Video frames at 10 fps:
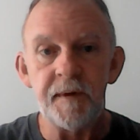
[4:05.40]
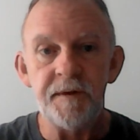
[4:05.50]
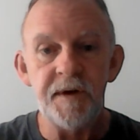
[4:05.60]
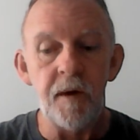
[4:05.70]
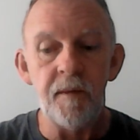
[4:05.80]

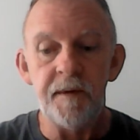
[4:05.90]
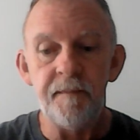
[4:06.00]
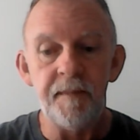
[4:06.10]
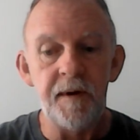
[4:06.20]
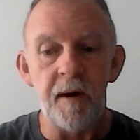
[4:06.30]
Joe
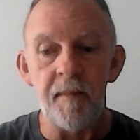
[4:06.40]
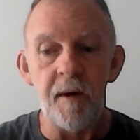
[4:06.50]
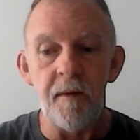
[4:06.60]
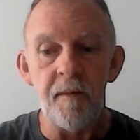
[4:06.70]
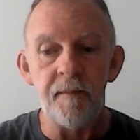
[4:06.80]
would come
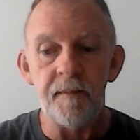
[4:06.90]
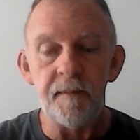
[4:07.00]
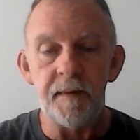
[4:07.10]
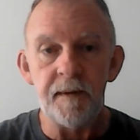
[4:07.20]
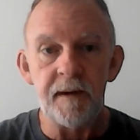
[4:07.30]
home
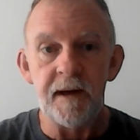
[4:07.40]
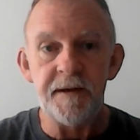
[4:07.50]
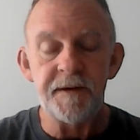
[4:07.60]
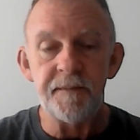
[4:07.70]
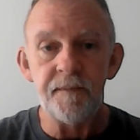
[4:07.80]
at
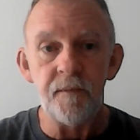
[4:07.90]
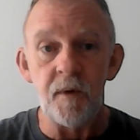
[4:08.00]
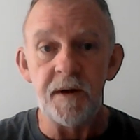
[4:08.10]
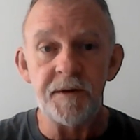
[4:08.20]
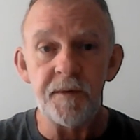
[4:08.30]
least
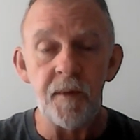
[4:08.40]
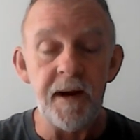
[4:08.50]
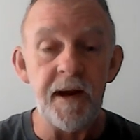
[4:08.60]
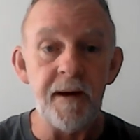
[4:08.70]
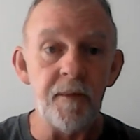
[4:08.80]
once a
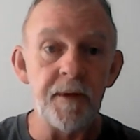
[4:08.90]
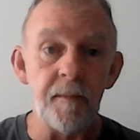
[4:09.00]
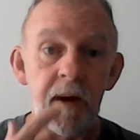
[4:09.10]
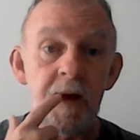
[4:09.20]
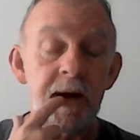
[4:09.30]
week with a
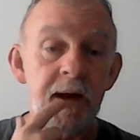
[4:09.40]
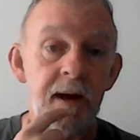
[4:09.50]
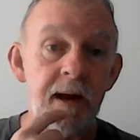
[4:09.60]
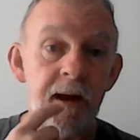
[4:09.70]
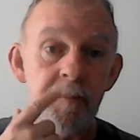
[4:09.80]
bloody
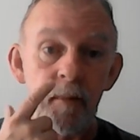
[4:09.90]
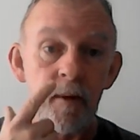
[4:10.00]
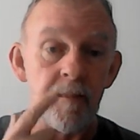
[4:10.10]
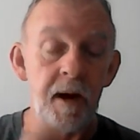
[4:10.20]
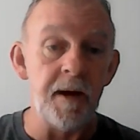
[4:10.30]
lip
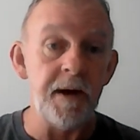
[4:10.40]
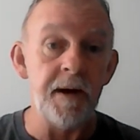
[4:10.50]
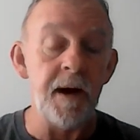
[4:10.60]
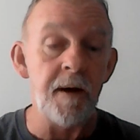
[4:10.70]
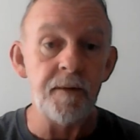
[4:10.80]
or a bloody
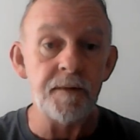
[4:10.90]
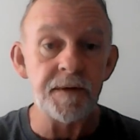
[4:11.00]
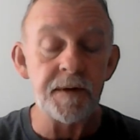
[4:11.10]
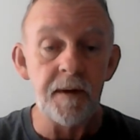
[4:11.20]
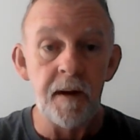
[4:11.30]

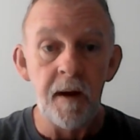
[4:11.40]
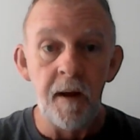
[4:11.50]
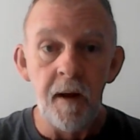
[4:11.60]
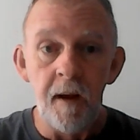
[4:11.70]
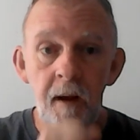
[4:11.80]
nose.
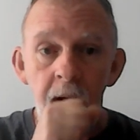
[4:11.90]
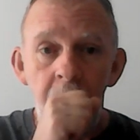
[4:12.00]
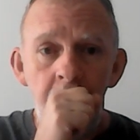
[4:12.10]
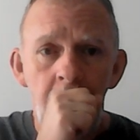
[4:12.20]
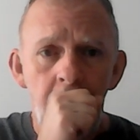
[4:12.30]

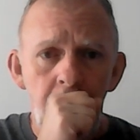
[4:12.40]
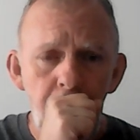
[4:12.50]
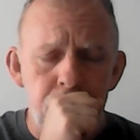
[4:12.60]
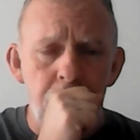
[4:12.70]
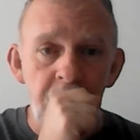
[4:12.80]

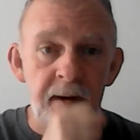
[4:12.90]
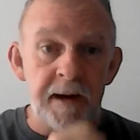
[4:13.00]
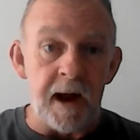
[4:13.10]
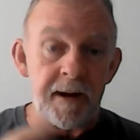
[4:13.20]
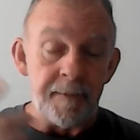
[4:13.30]

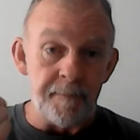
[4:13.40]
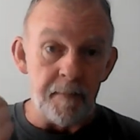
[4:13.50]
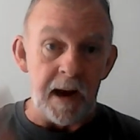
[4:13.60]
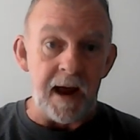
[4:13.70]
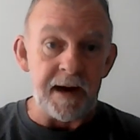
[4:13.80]
Got a
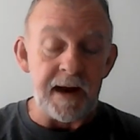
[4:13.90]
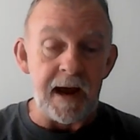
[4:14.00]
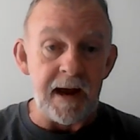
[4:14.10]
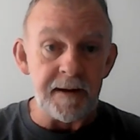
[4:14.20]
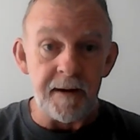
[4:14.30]
black
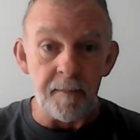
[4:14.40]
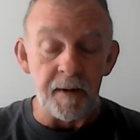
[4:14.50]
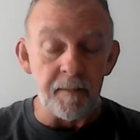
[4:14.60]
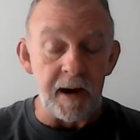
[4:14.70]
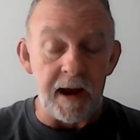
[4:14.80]
eye,
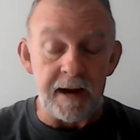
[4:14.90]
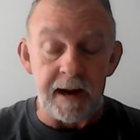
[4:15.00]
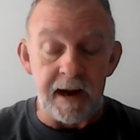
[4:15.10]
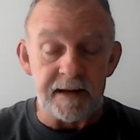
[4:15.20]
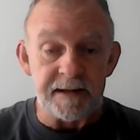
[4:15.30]
couple of black
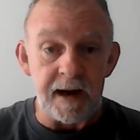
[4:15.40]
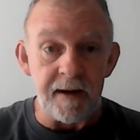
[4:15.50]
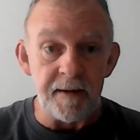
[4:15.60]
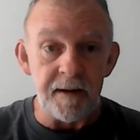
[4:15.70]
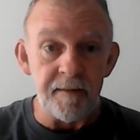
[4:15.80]
eyes
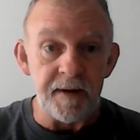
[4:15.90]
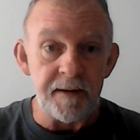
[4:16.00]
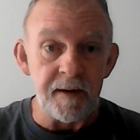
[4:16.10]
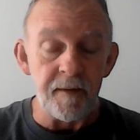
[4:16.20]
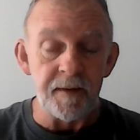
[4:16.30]
out of
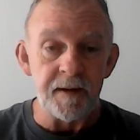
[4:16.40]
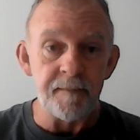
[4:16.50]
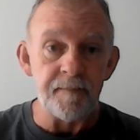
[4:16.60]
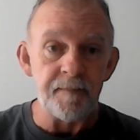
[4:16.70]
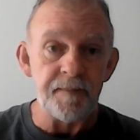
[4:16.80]
it on the
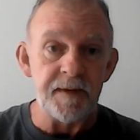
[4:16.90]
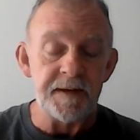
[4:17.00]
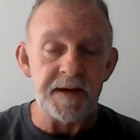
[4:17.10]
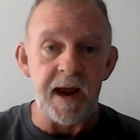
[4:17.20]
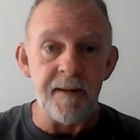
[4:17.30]

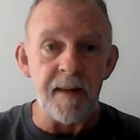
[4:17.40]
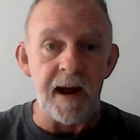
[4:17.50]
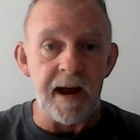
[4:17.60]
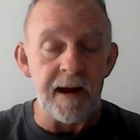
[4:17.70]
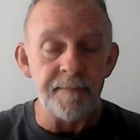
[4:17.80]
same
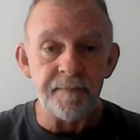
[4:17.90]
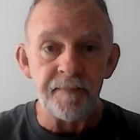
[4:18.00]
eye.